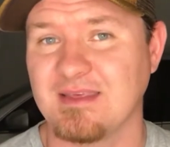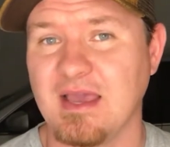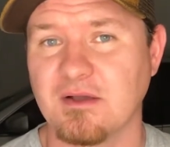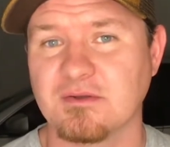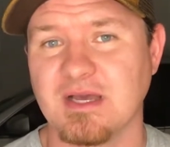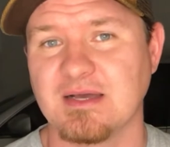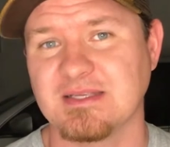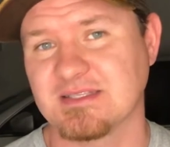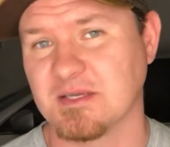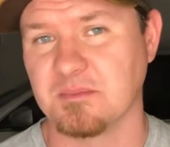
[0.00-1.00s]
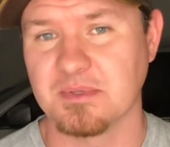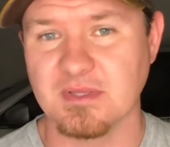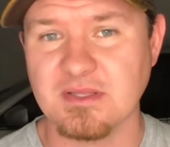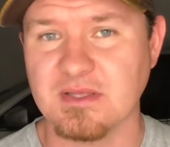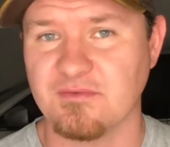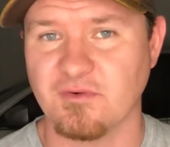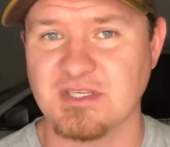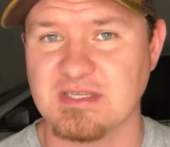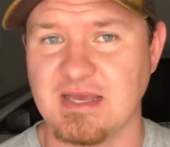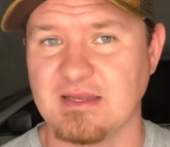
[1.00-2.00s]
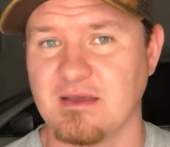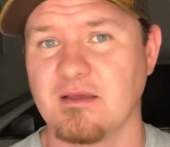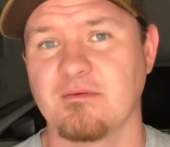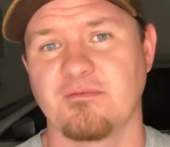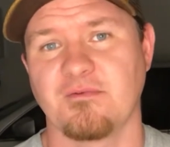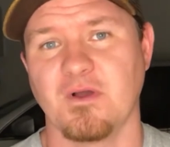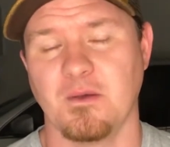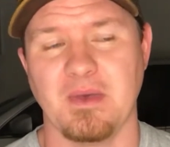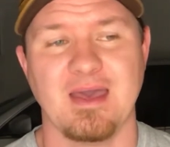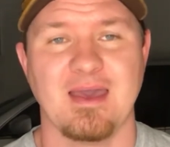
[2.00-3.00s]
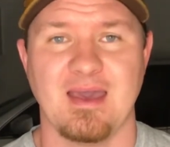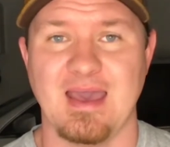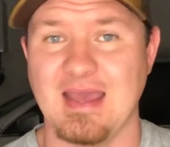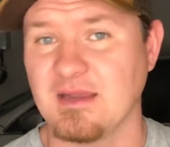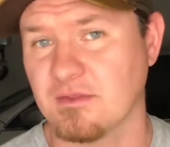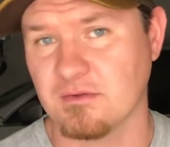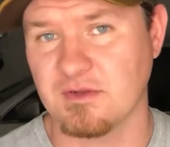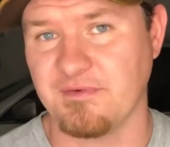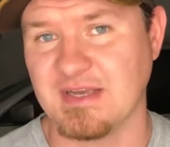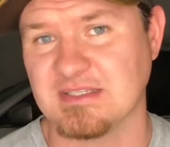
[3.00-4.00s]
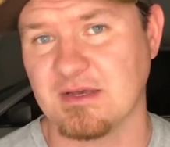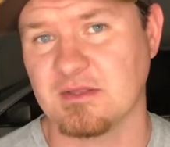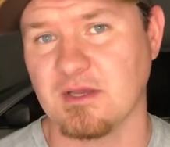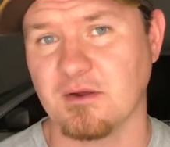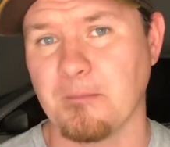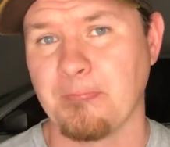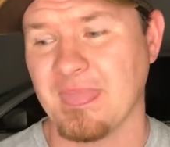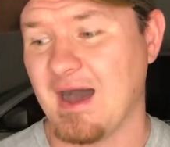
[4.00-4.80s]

The Echo Dot is completely freestanding from any other device out there.